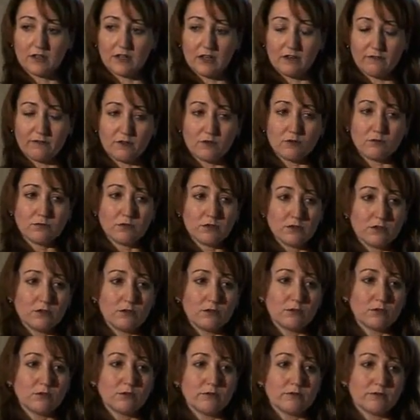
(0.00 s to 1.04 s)
if you
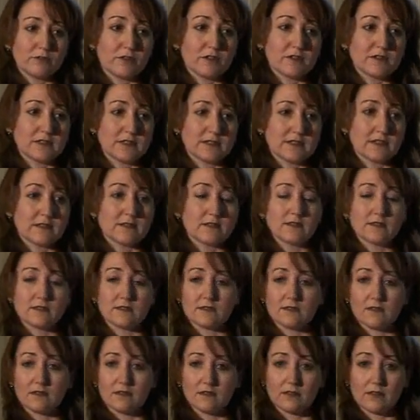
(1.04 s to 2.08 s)
knew, for
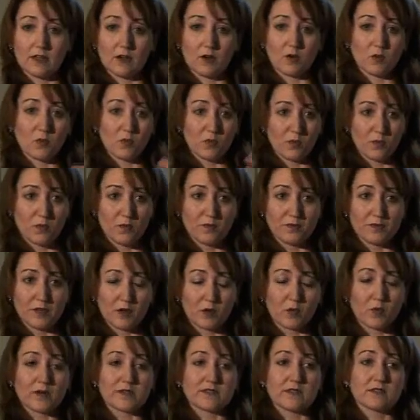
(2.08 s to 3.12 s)
instance,
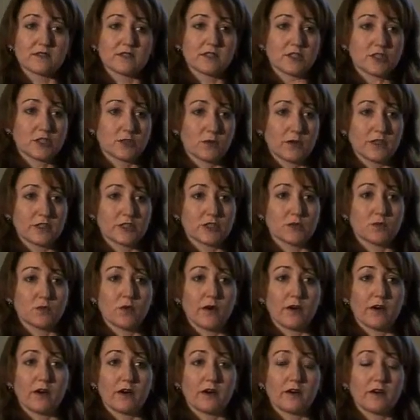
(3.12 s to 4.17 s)
there was a situation
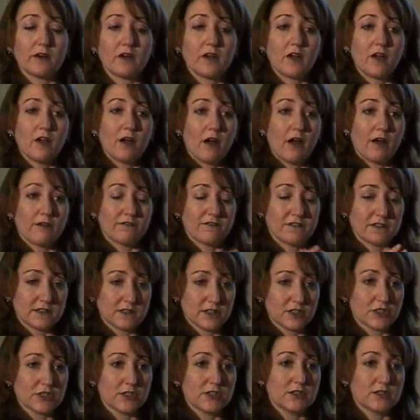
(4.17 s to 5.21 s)
where a
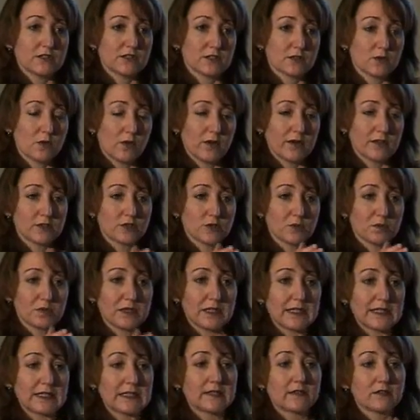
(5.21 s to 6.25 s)
physician is going to
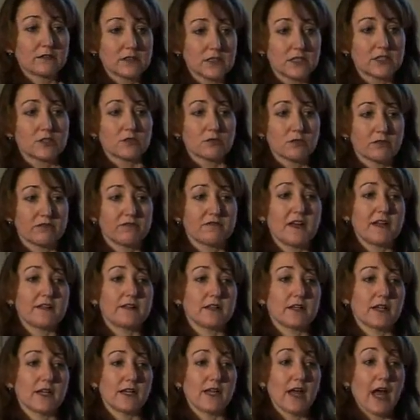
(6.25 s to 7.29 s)
plead guilty to a
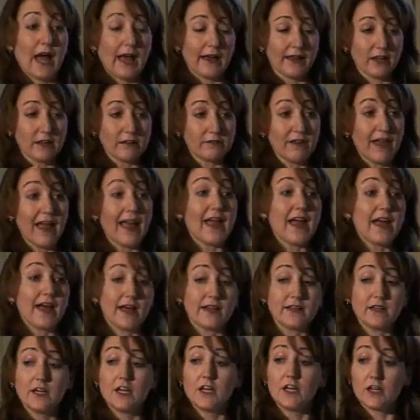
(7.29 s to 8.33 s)
felony, I have
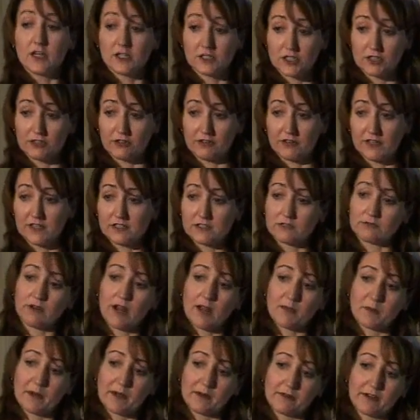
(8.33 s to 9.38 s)
had attorneys,
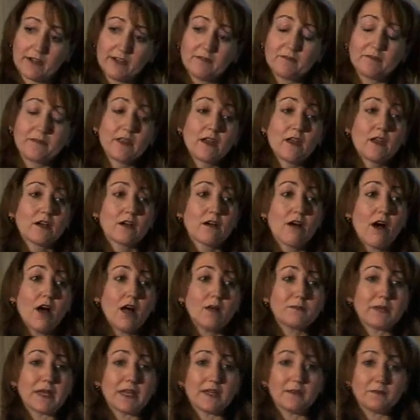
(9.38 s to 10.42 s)
Rob Iwrey,
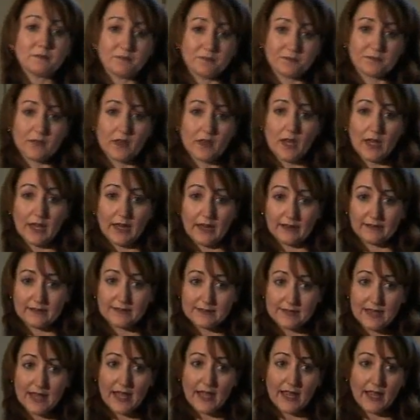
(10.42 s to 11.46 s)
call me
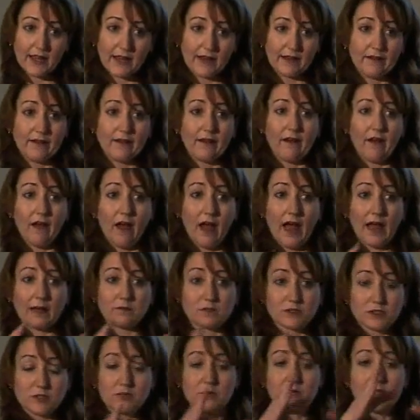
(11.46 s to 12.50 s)
and say,
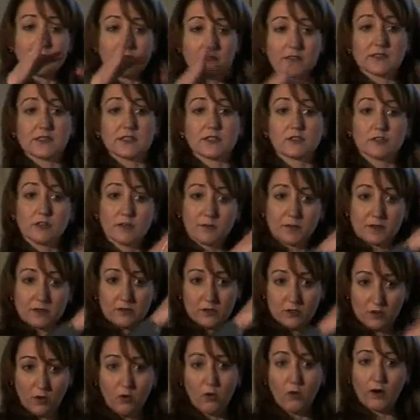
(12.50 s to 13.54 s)
I'm doing this in
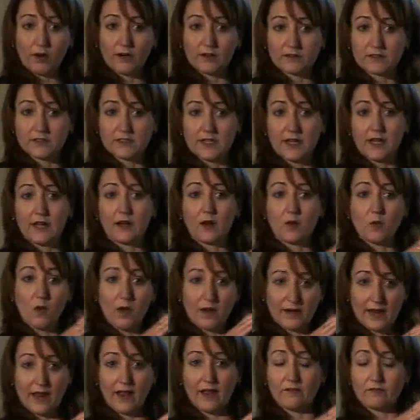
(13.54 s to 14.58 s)
criminal court and I
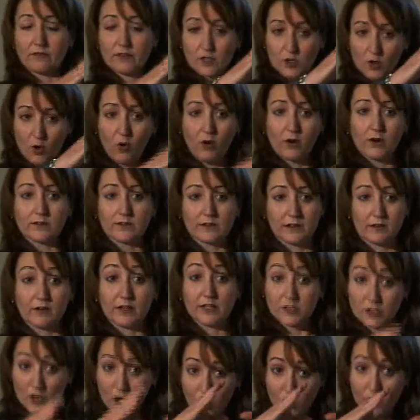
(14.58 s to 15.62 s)
want to have the
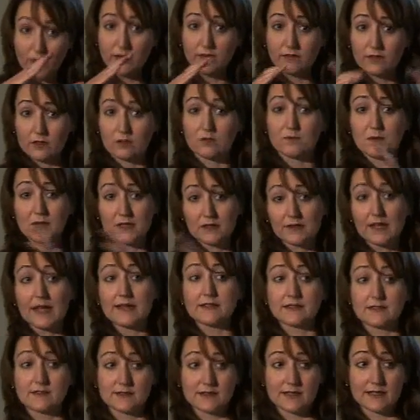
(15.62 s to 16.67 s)
corollary, knowing there'd be a
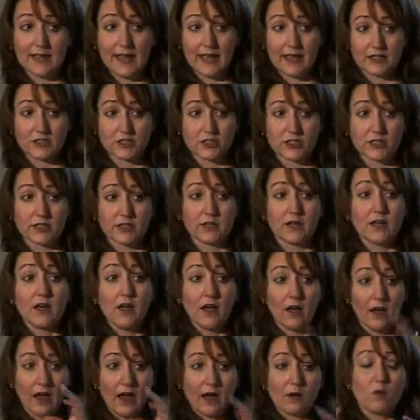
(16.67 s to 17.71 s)
licensing action,
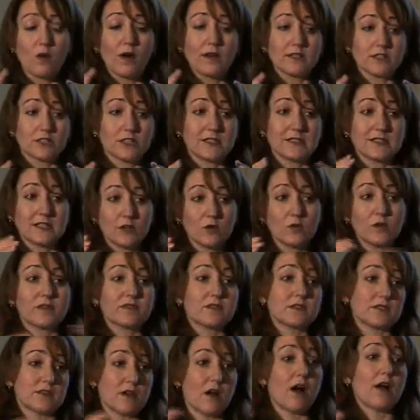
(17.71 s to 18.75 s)
I want to deal
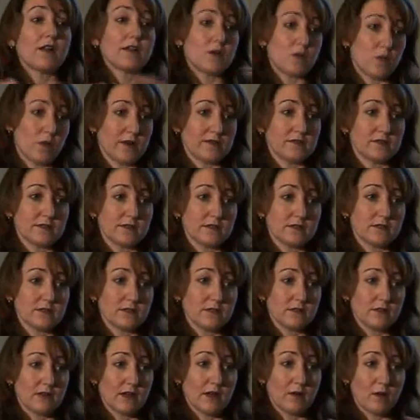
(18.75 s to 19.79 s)
with this all at once.
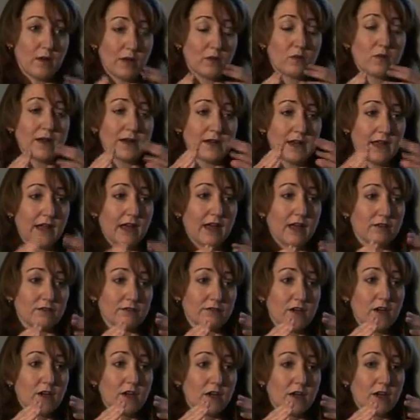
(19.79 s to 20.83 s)
I want to have
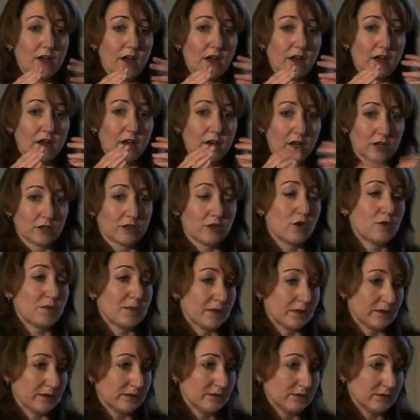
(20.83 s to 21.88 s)
a
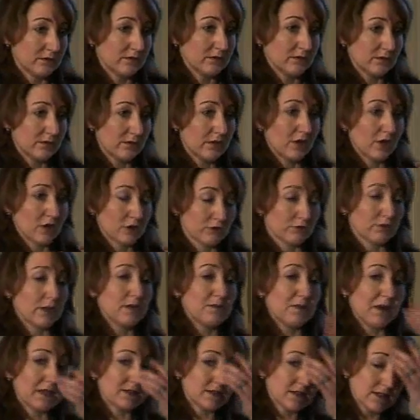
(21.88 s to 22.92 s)
global
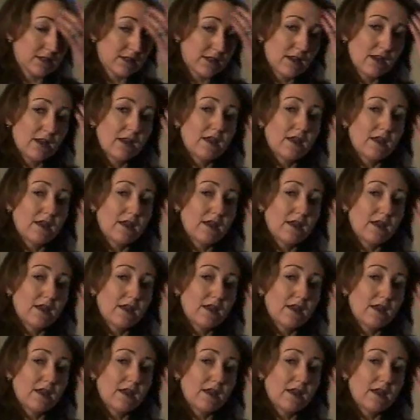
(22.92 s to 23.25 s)
agreement.